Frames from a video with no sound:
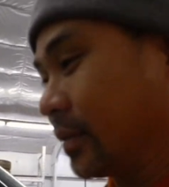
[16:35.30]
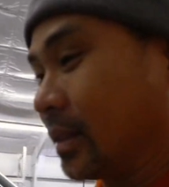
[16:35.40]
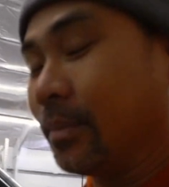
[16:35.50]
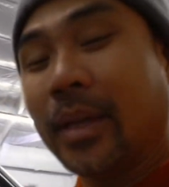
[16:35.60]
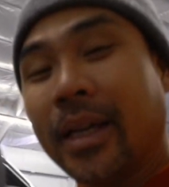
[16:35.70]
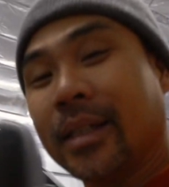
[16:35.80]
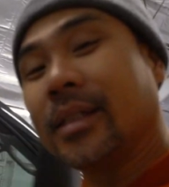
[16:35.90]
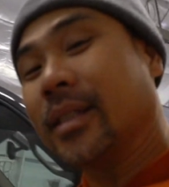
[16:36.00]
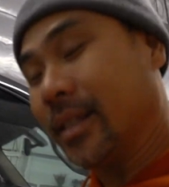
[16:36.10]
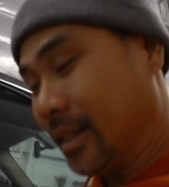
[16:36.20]
some
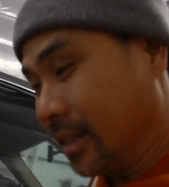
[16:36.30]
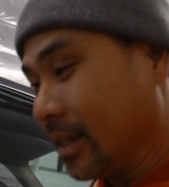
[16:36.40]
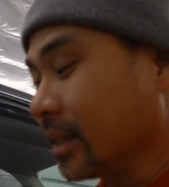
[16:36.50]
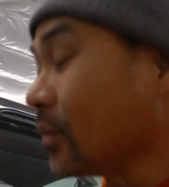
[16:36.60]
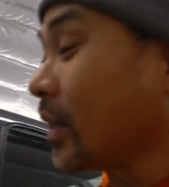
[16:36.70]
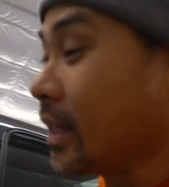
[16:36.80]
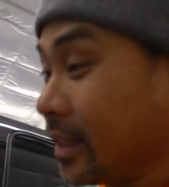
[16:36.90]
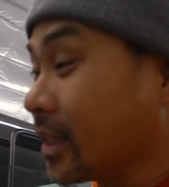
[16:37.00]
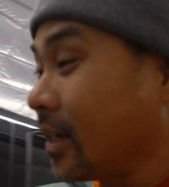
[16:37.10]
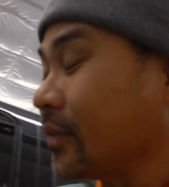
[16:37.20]
days. It's very
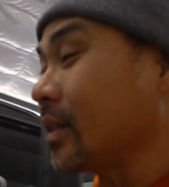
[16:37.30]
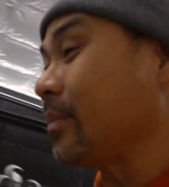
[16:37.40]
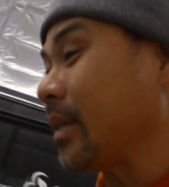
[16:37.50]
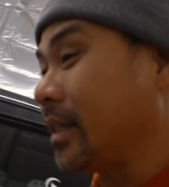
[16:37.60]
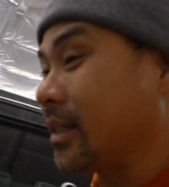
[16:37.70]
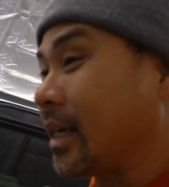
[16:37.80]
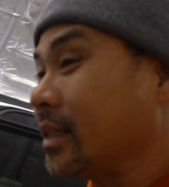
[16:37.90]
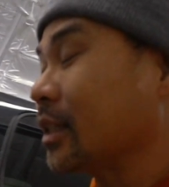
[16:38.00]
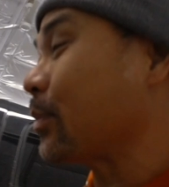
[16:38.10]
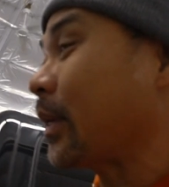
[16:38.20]
tough some days, you guys,
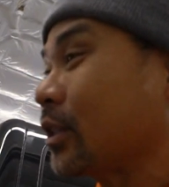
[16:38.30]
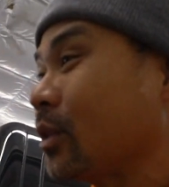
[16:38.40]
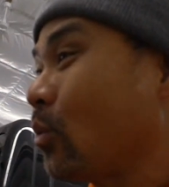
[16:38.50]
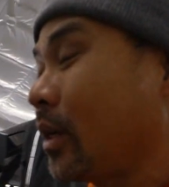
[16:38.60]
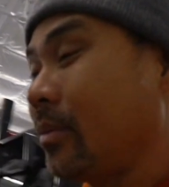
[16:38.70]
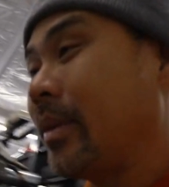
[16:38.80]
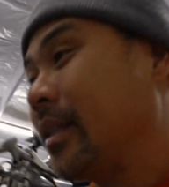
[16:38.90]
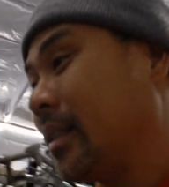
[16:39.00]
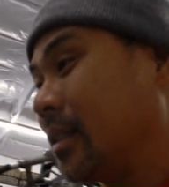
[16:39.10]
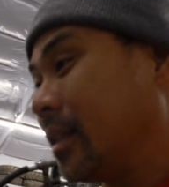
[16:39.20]
especially winter
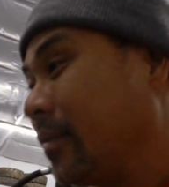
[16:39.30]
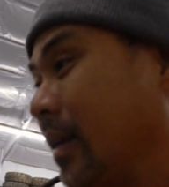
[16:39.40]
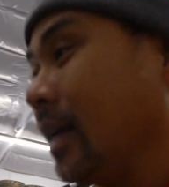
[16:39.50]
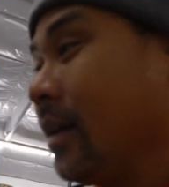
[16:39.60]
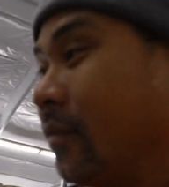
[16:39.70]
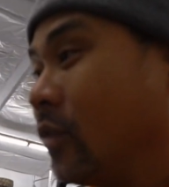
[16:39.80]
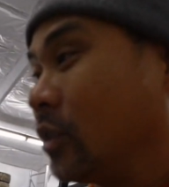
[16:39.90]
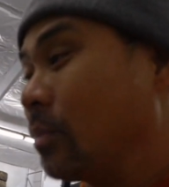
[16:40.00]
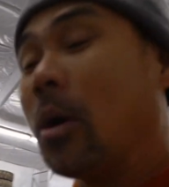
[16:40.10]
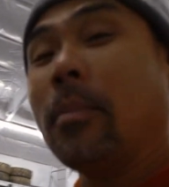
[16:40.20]
months and stuff. For a
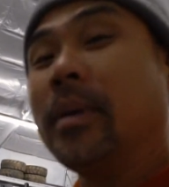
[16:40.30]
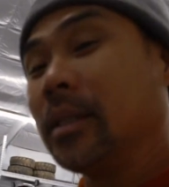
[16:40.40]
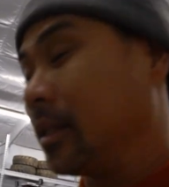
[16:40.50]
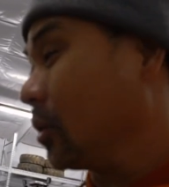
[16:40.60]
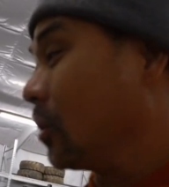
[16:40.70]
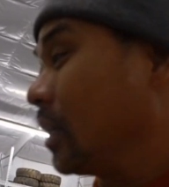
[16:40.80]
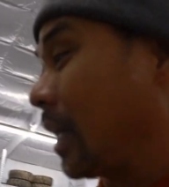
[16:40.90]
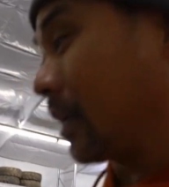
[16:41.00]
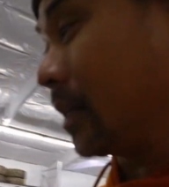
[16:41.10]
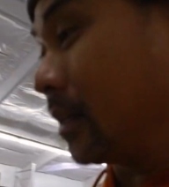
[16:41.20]
small business owner
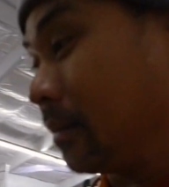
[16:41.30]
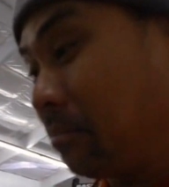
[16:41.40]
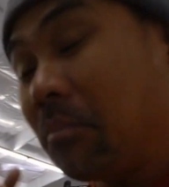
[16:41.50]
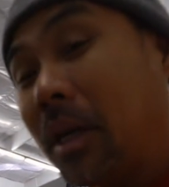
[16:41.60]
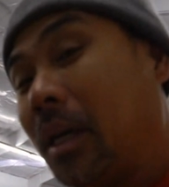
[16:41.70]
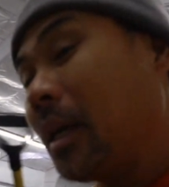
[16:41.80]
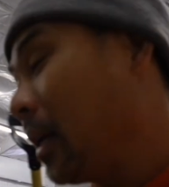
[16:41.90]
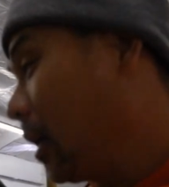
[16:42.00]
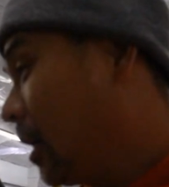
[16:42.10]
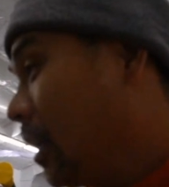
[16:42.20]
like me,
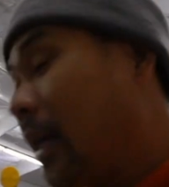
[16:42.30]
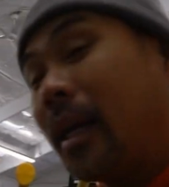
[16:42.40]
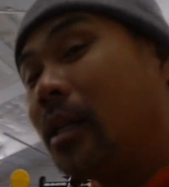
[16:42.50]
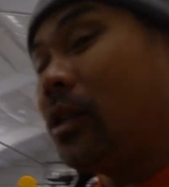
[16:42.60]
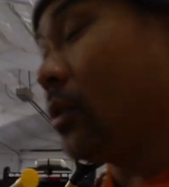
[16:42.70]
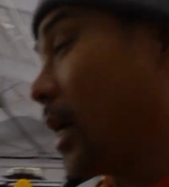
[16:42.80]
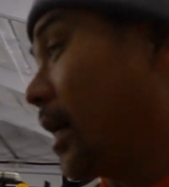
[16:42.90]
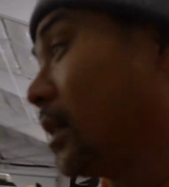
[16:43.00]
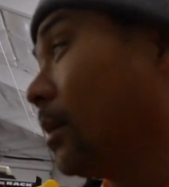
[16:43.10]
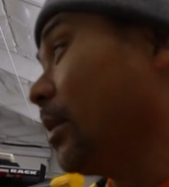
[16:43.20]
and you
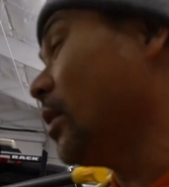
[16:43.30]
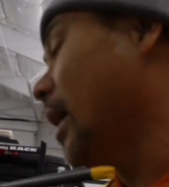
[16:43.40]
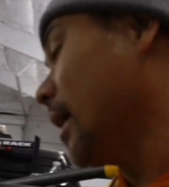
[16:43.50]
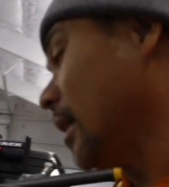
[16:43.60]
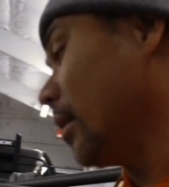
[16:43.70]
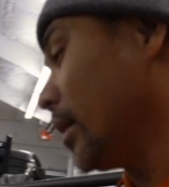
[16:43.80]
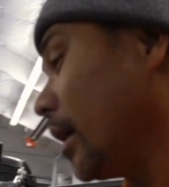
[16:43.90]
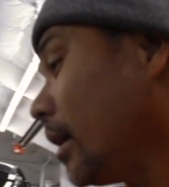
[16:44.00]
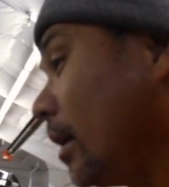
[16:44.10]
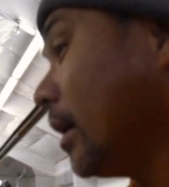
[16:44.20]
guys, some of you guys out
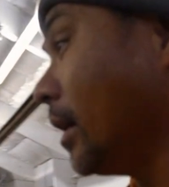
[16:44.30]
there,